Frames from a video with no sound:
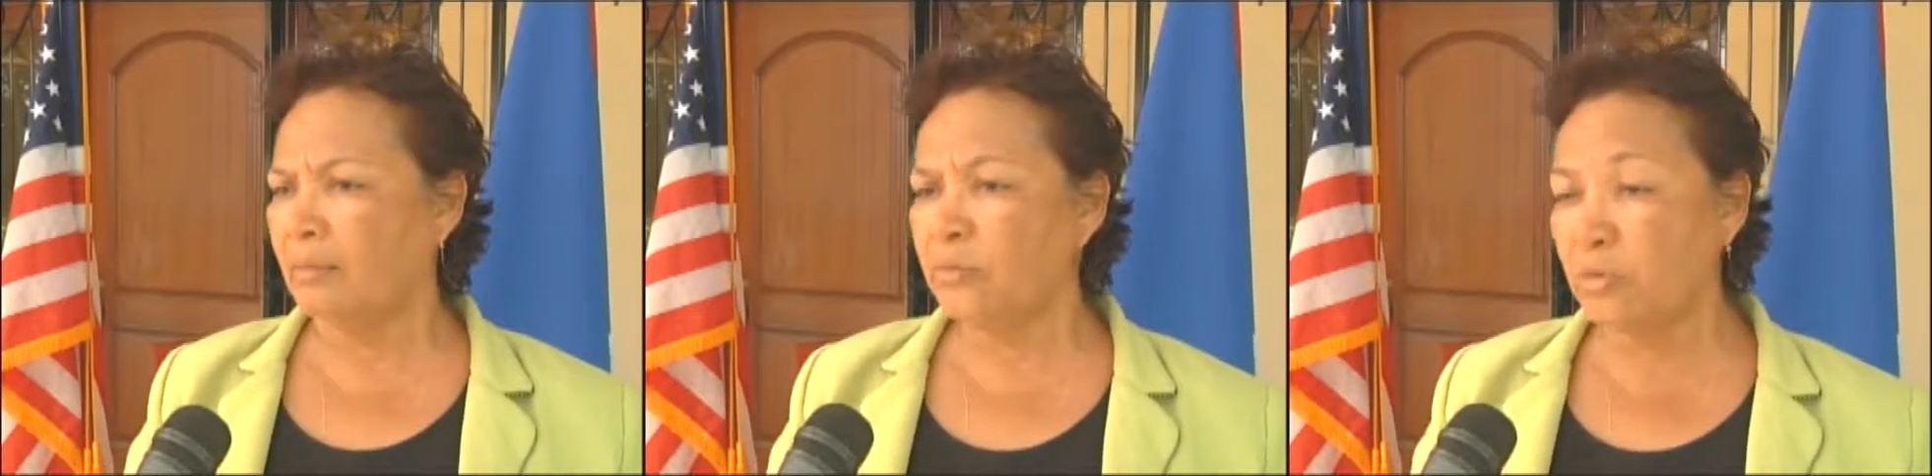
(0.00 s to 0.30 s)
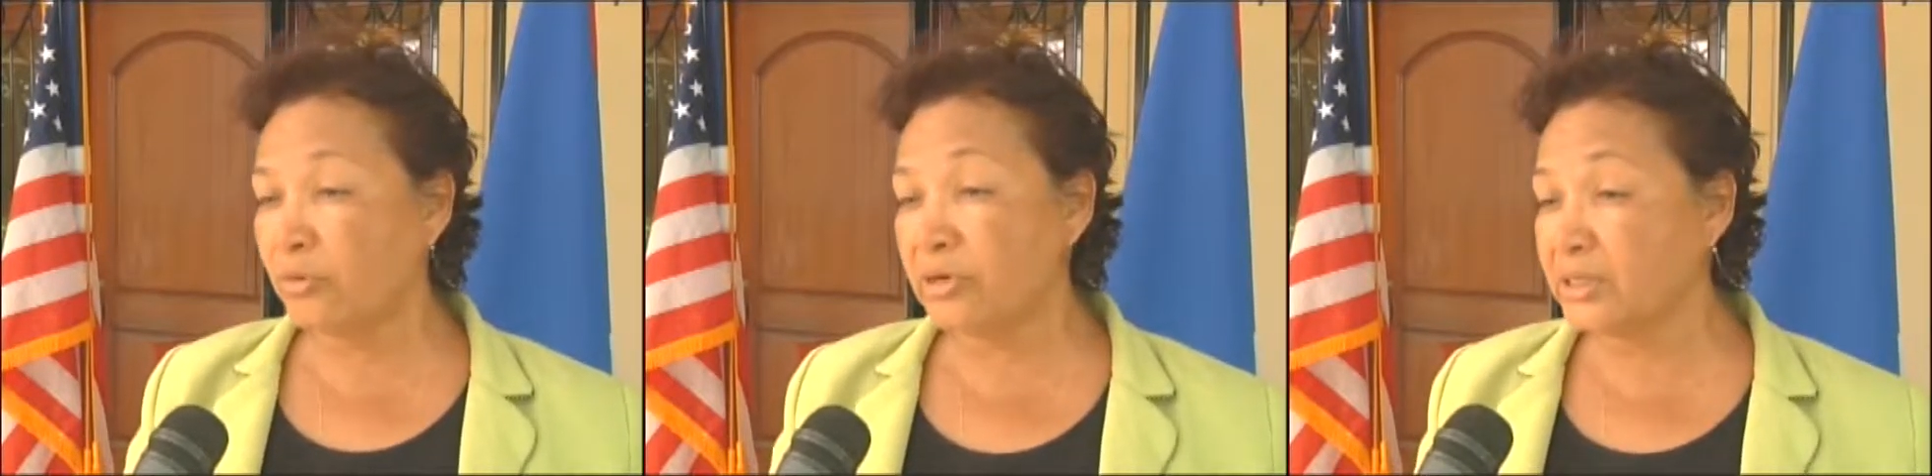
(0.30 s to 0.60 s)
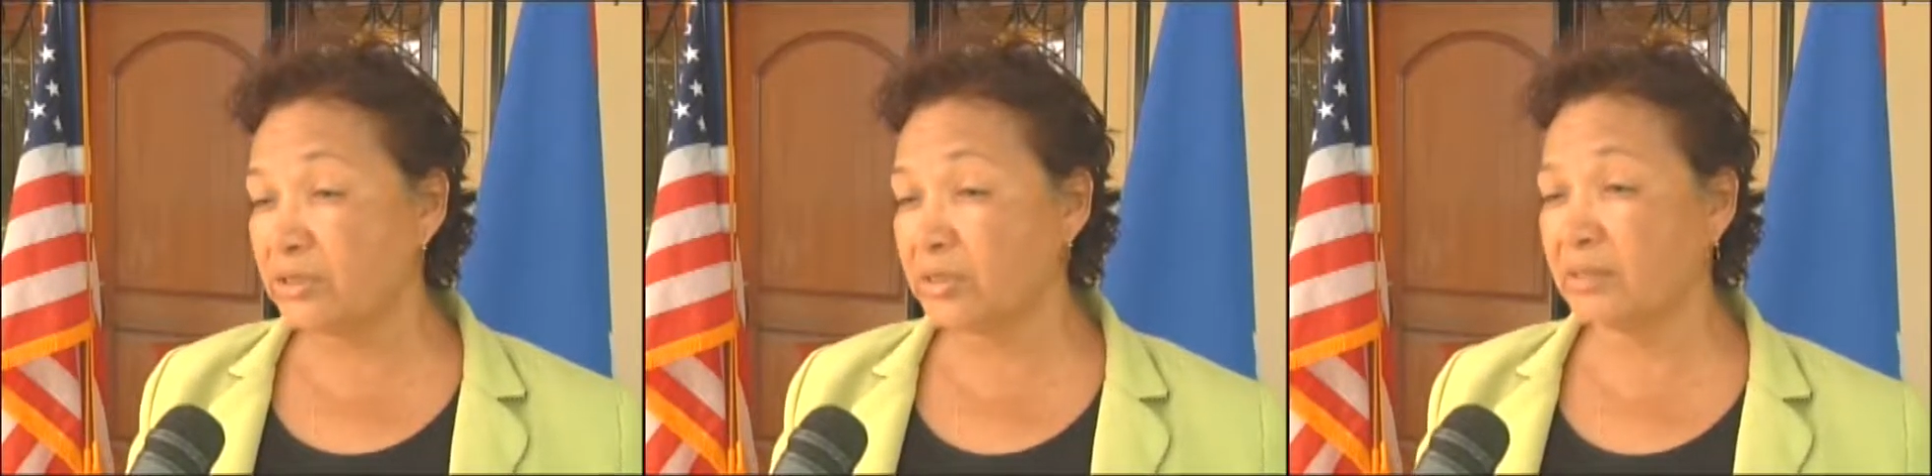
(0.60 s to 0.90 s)

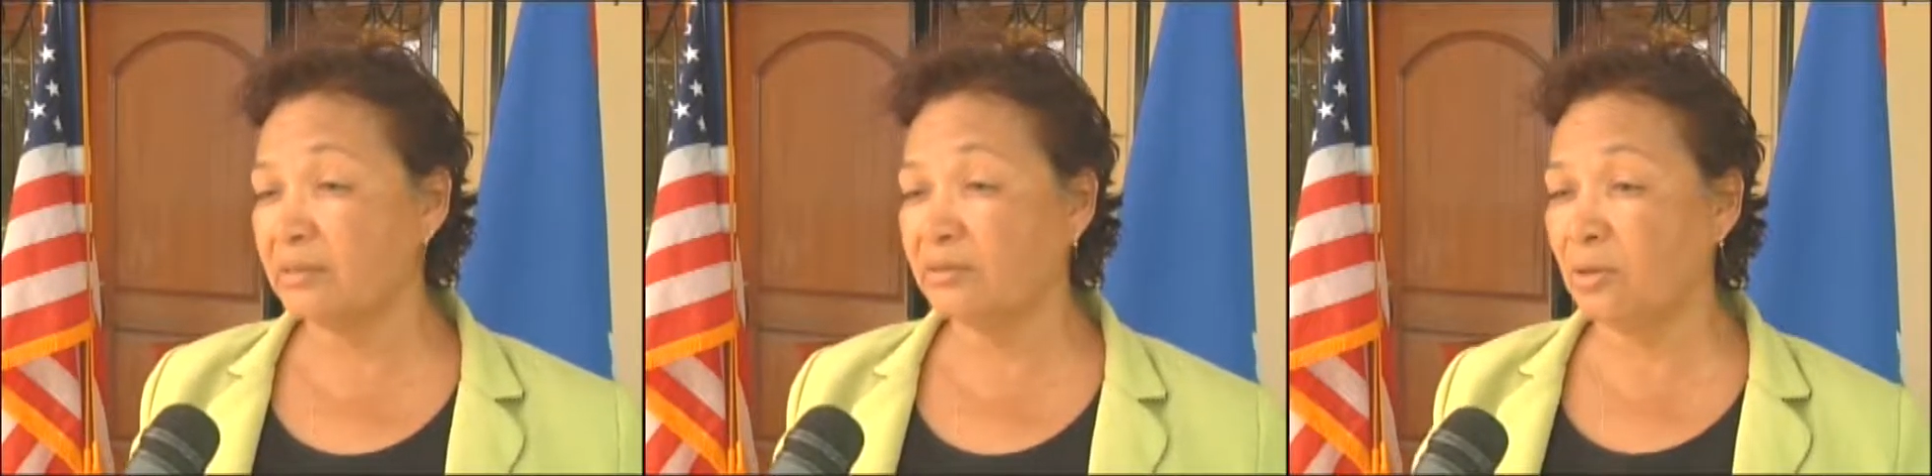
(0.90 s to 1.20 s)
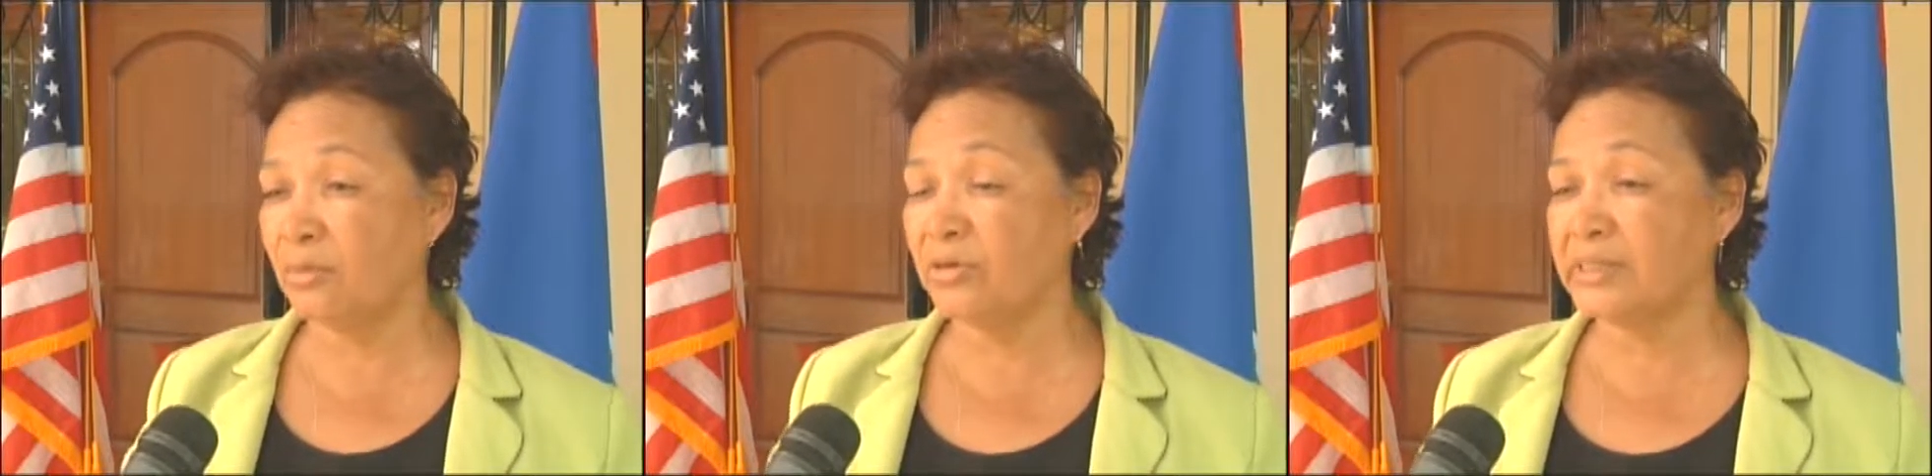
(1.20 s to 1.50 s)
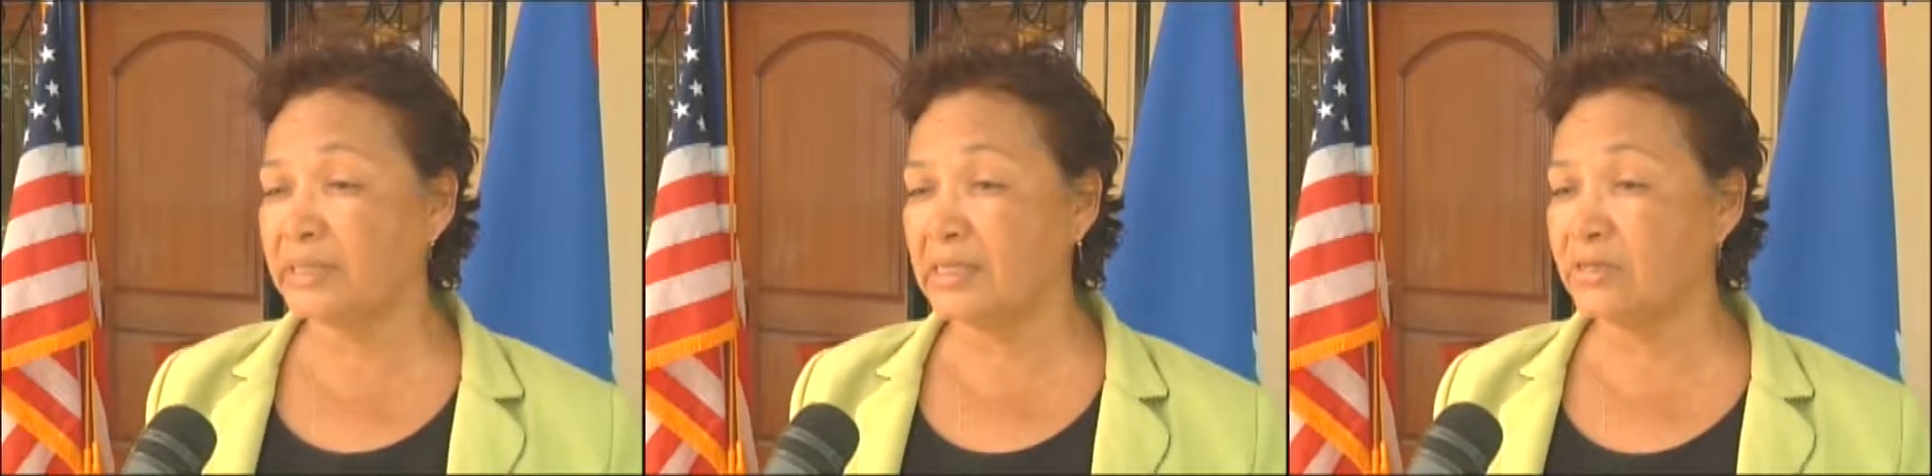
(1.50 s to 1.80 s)
numerous
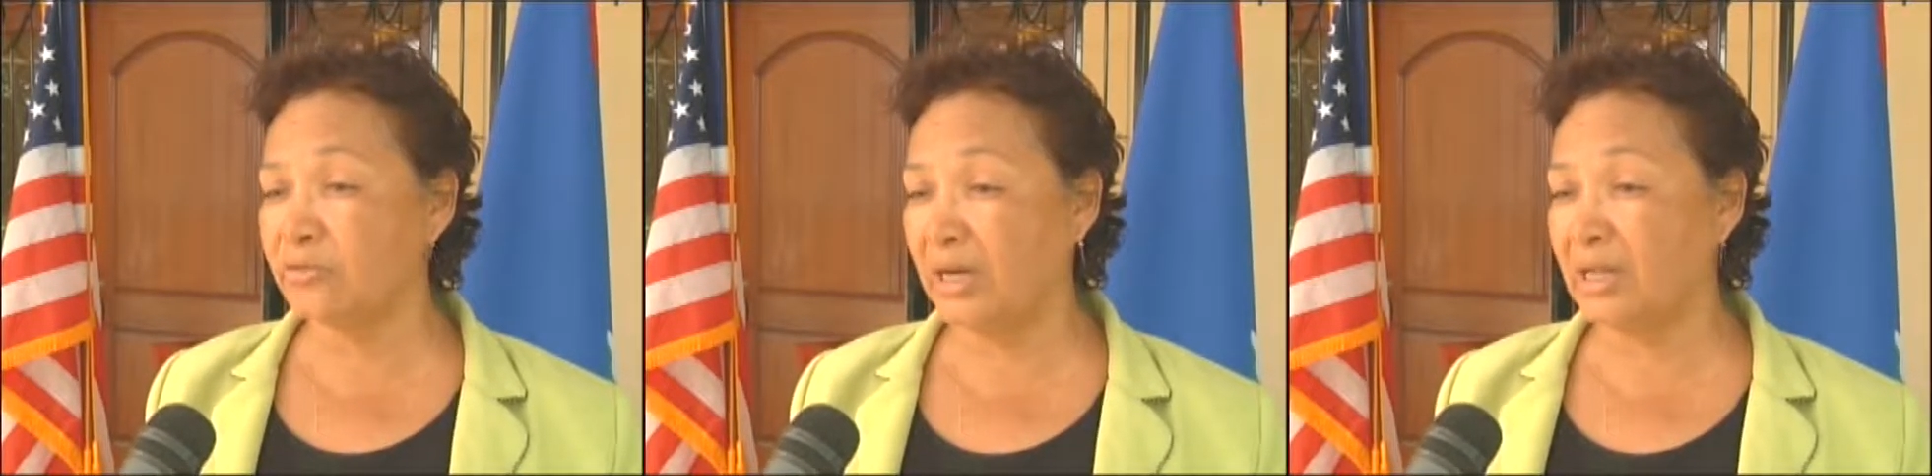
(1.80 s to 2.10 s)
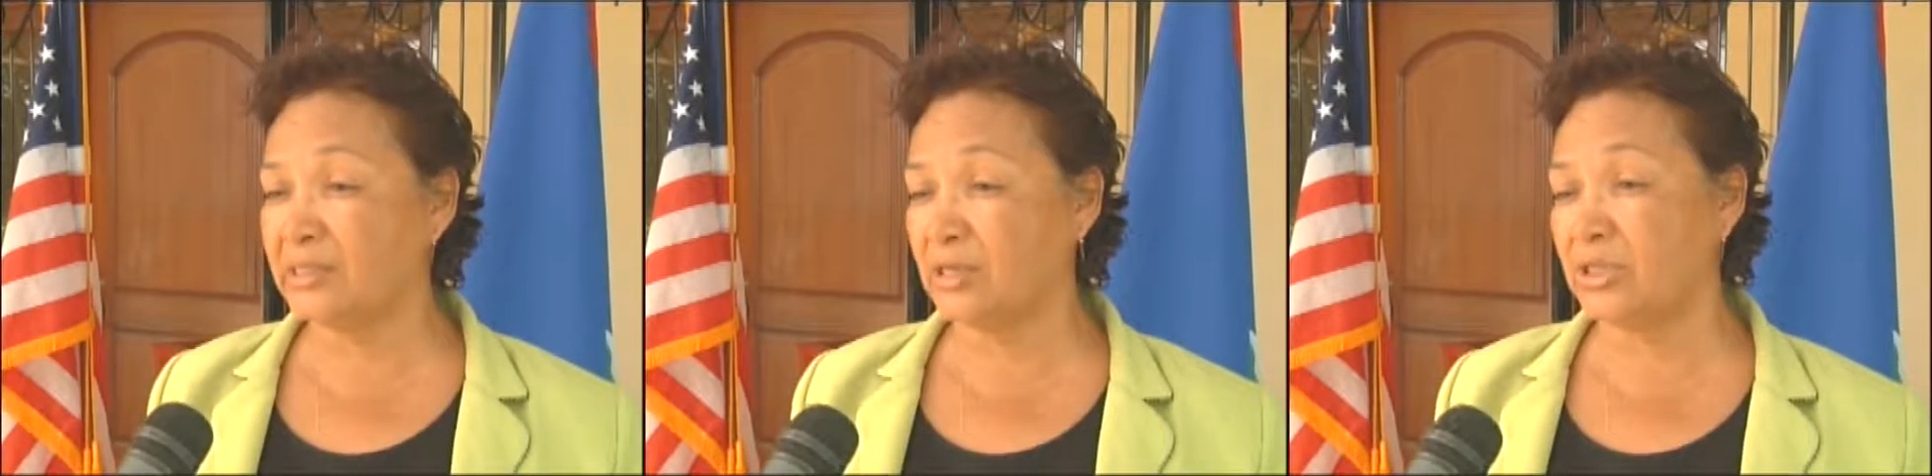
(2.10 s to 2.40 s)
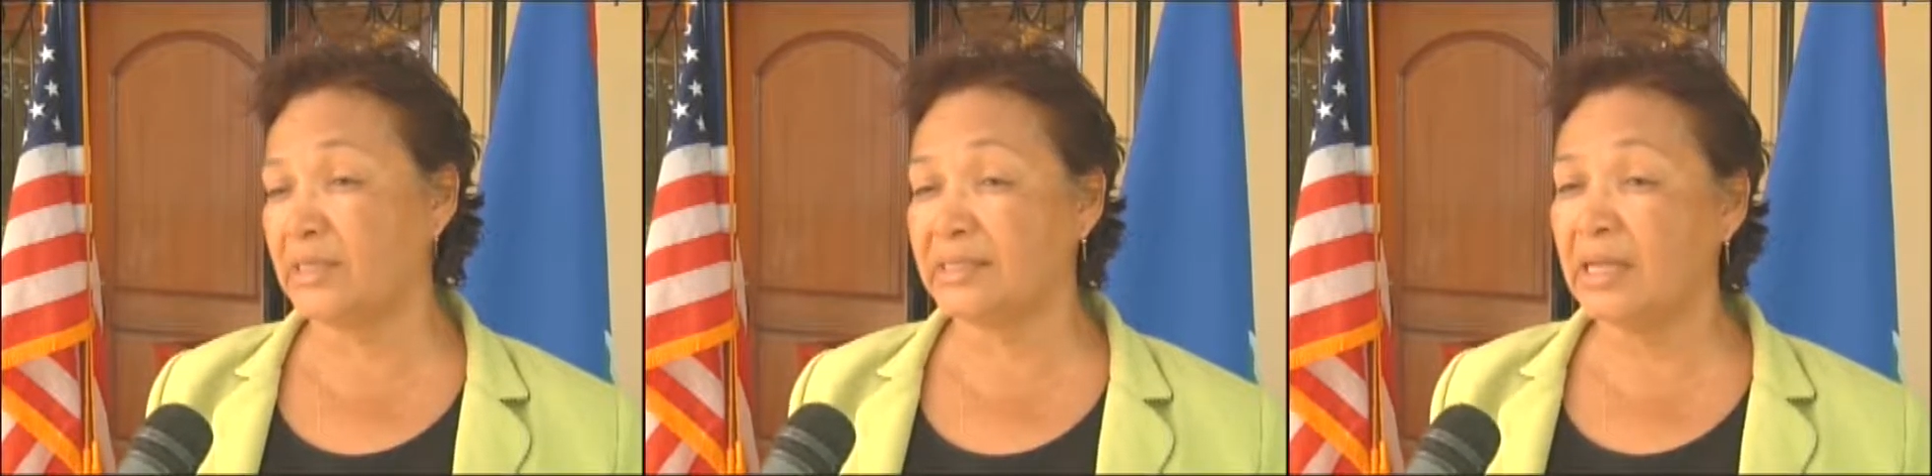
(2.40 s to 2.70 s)
skills training
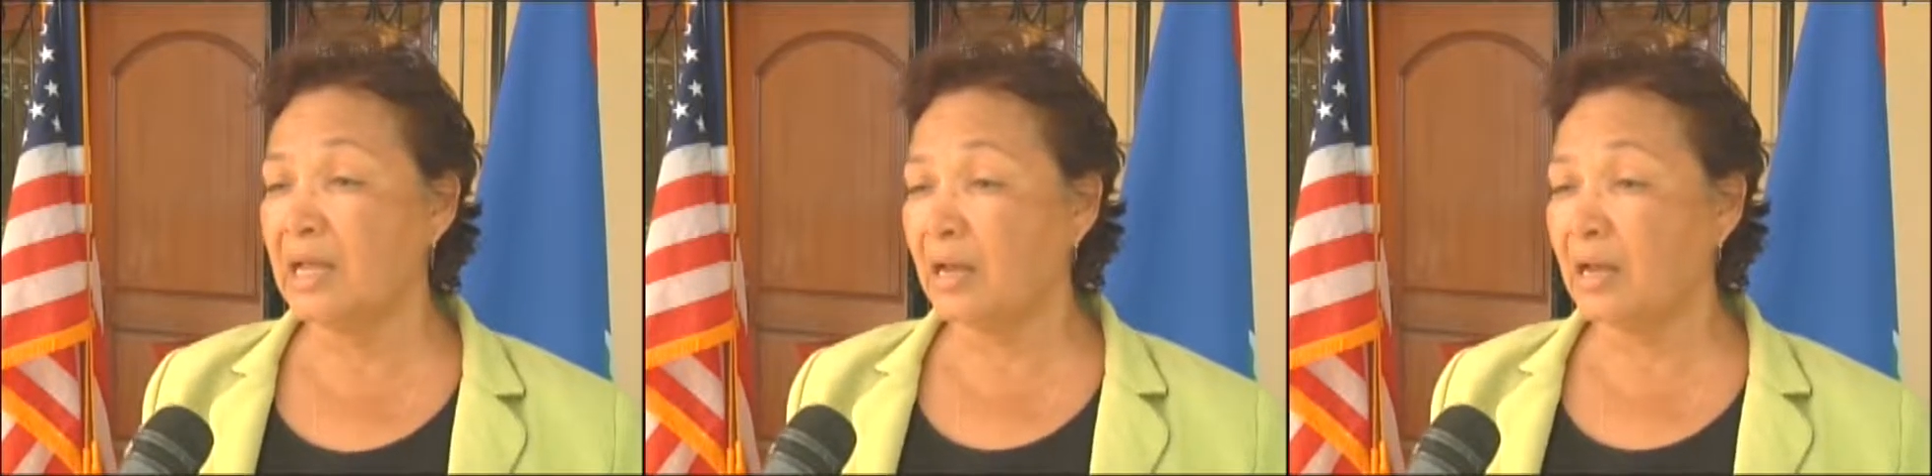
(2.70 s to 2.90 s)
such as